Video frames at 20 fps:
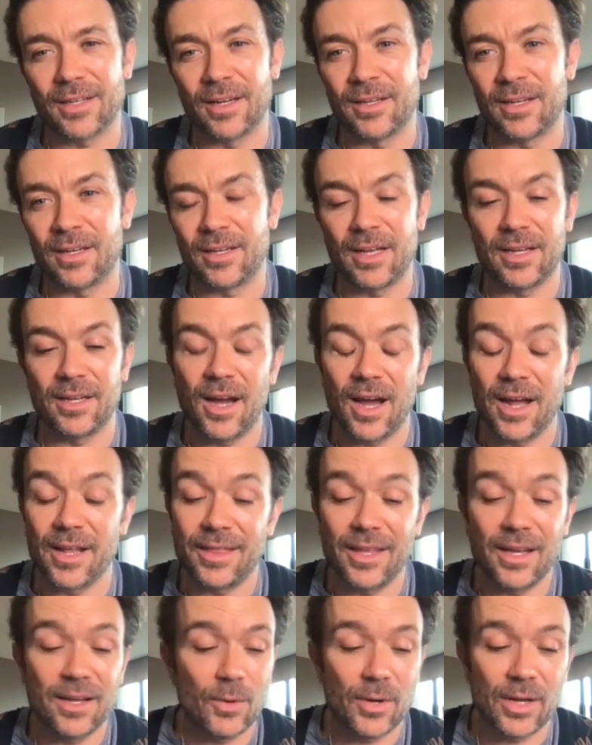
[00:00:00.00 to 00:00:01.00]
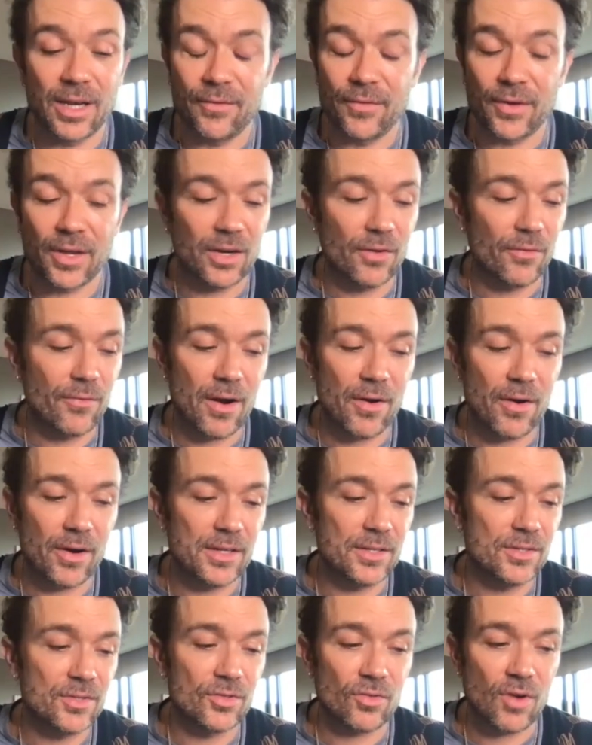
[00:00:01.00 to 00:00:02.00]
And I think we're living in a very
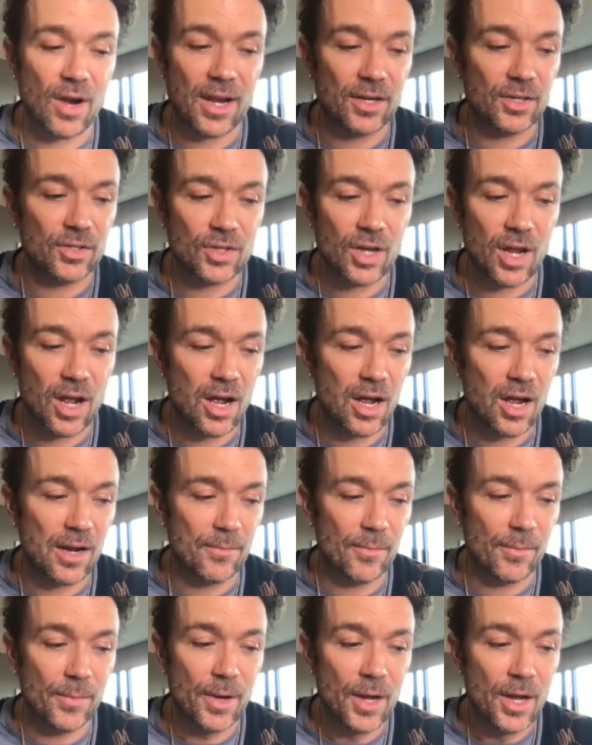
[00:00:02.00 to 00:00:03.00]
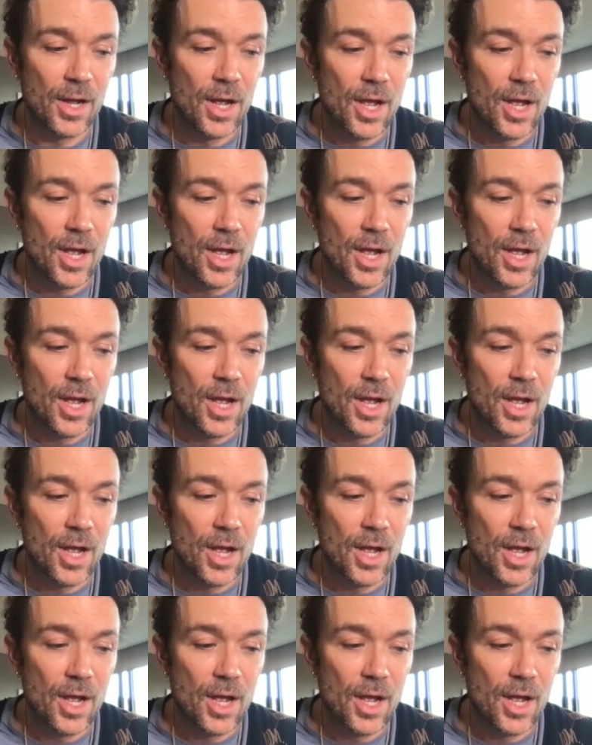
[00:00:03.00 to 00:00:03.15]
strange time